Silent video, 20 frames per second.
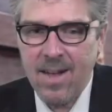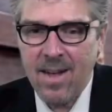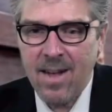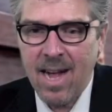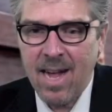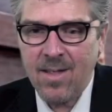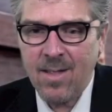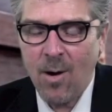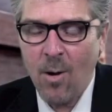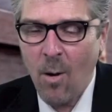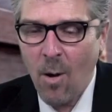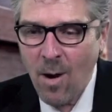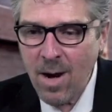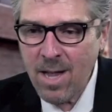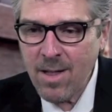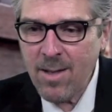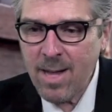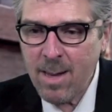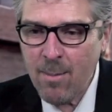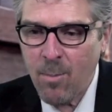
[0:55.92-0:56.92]
At the heart
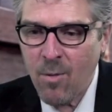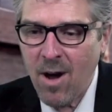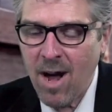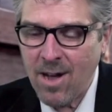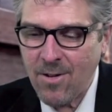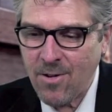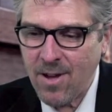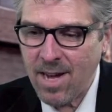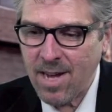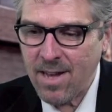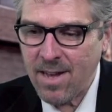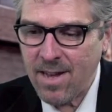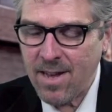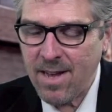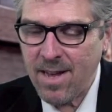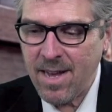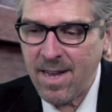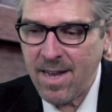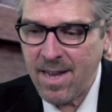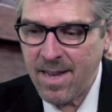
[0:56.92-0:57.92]
of this project
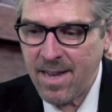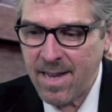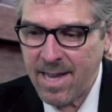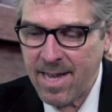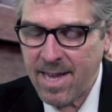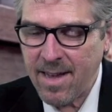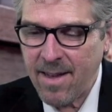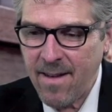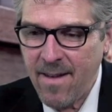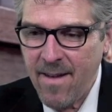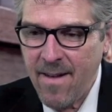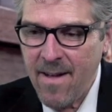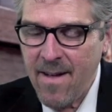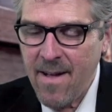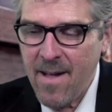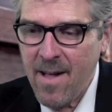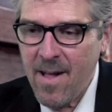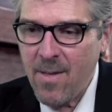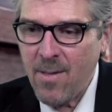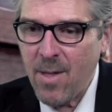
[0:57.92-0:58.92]
is
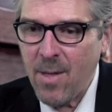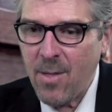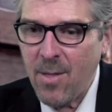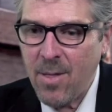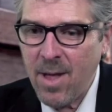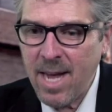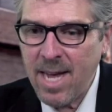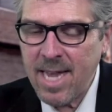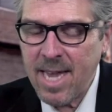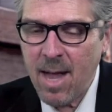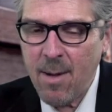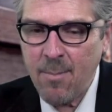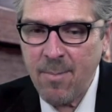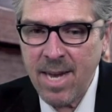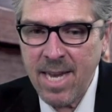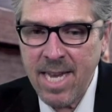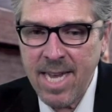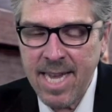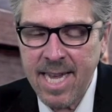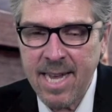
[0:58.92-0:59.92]
the things that
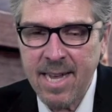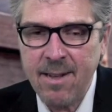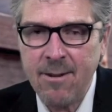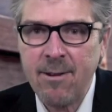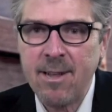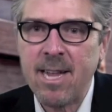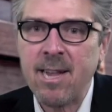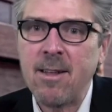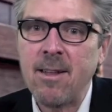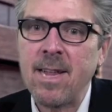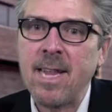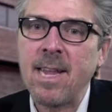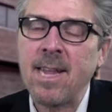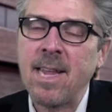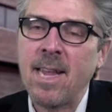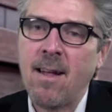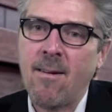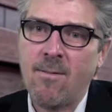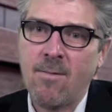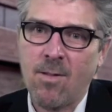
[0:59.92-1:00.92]
many senior
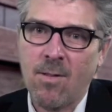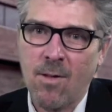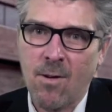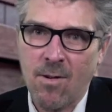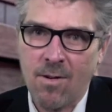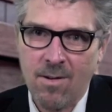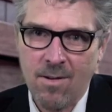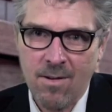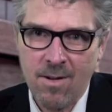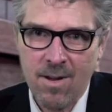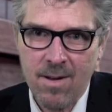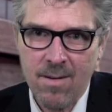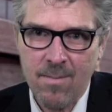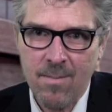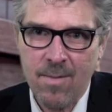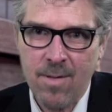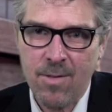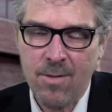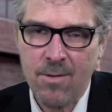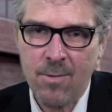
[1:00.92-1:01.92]
citizens have learned
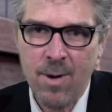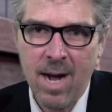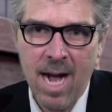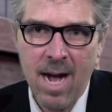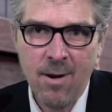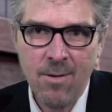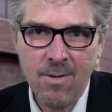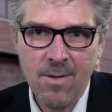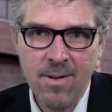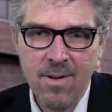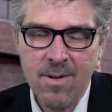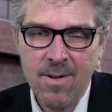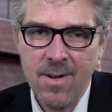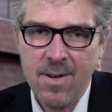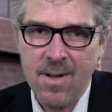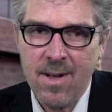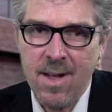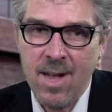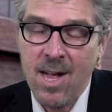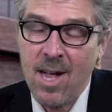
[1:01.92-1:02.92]
throughout
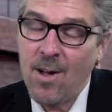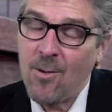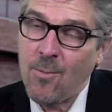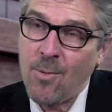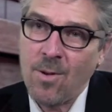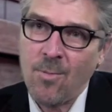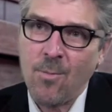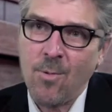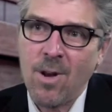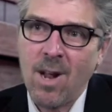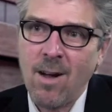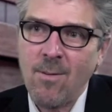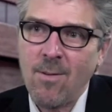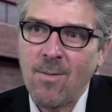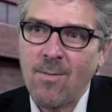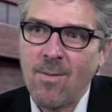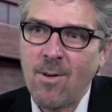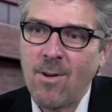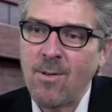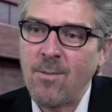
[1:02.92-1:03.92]
what, what I
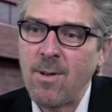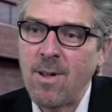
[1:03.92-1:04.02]
refer to